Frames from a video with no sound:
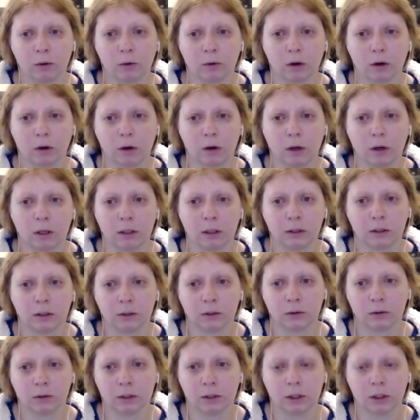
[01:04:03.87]
on
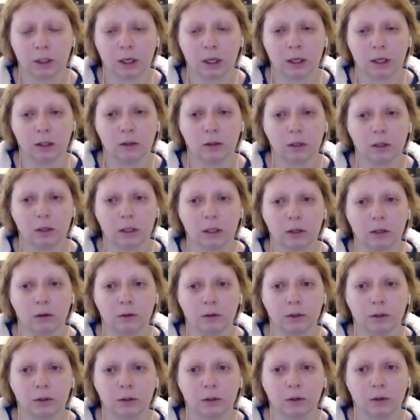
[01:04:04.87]
History Channel, and
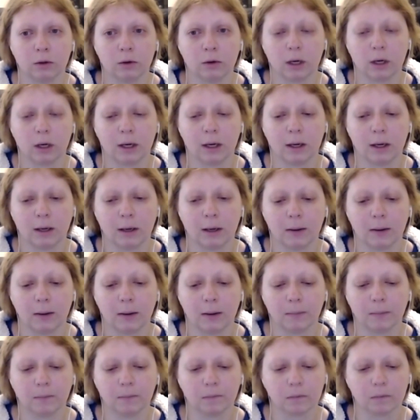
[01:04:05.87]
also
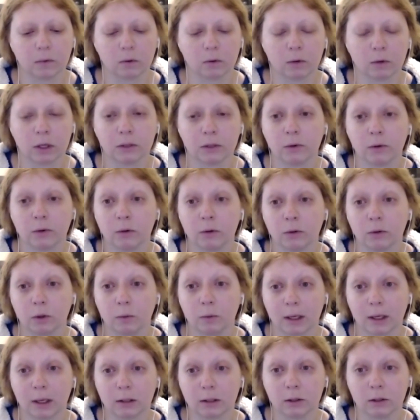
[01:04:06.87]
Roswell, New
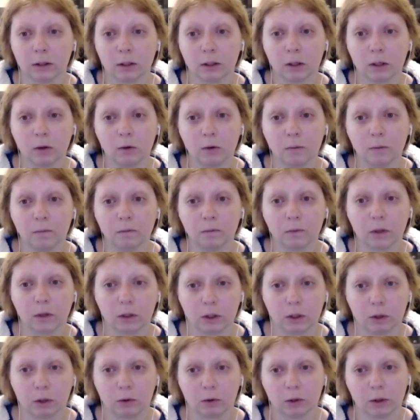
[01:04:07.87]
Mexico, the
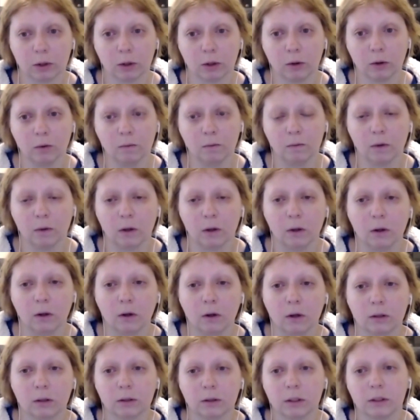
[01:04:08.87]
new show
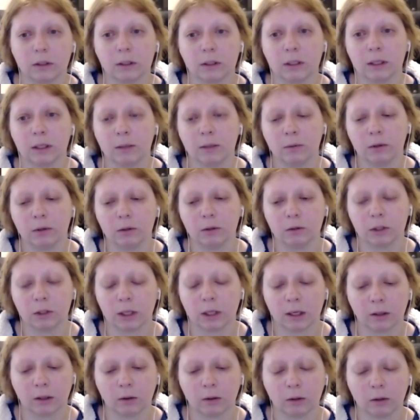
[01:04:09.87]
on the CW
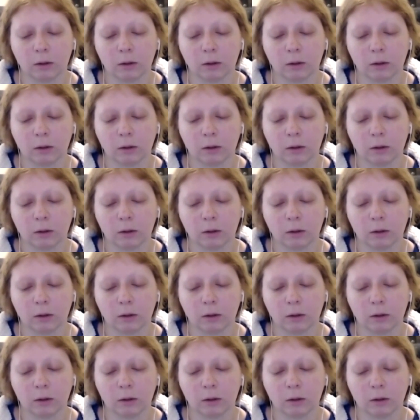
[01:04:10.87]
channel.